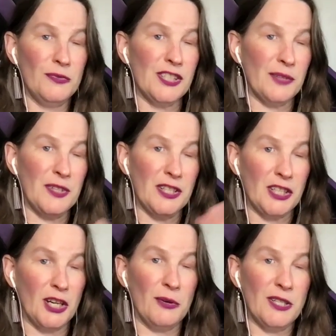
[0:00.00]
something to
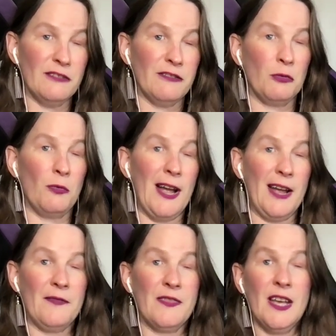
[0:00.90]
go a different
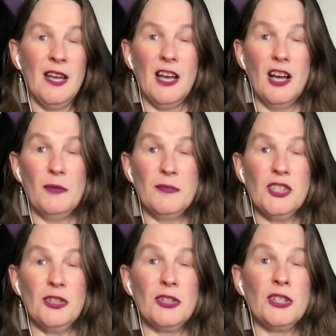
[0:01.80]
way.
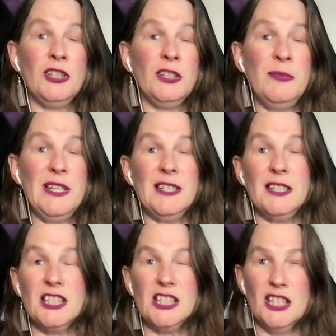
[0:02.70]
So there could be
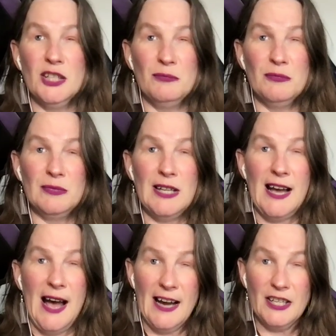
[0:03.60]
some
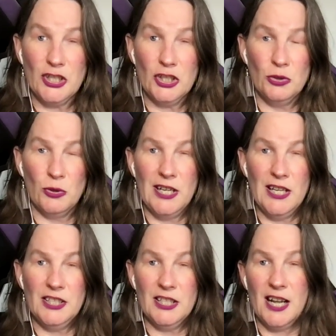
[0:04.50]

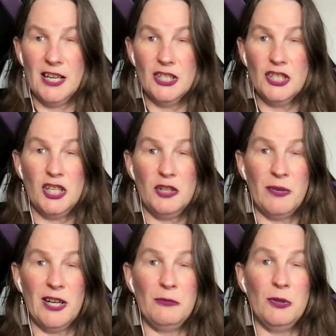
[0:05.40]
action-oriented energy,
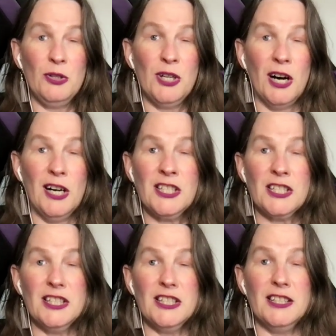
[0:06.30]
but I will
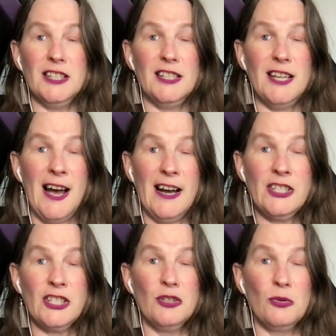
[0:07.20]
caution that
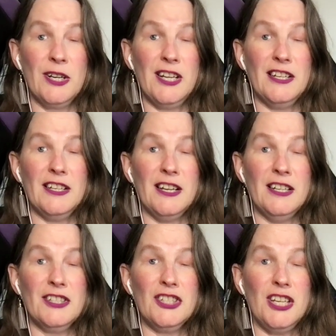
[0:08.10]
action-oriented
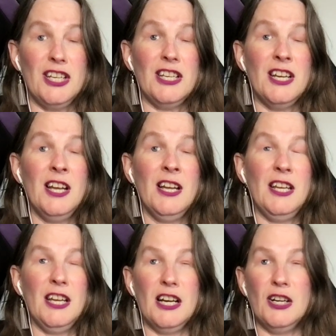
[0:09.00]
energy
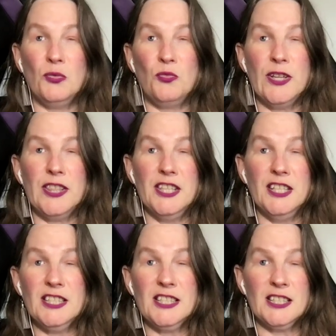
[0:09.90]
with
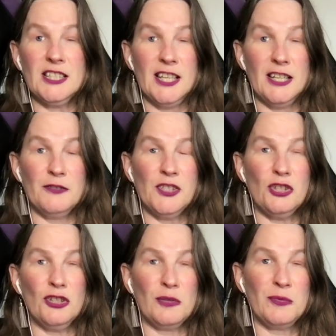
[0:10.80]
this set of
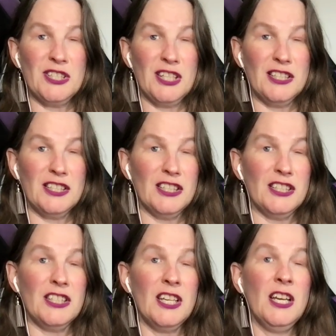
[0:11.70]

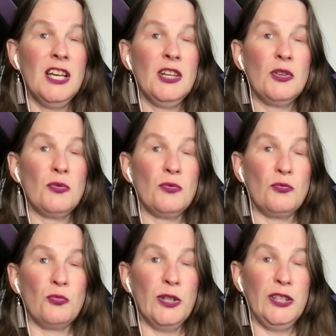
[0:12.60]
circumstances
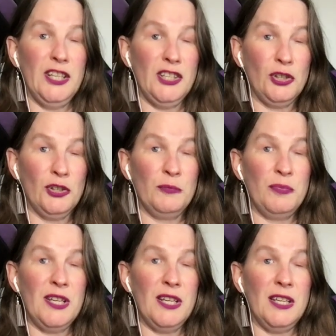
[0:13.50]
really could
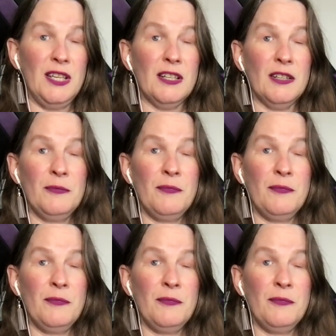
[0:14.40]
be,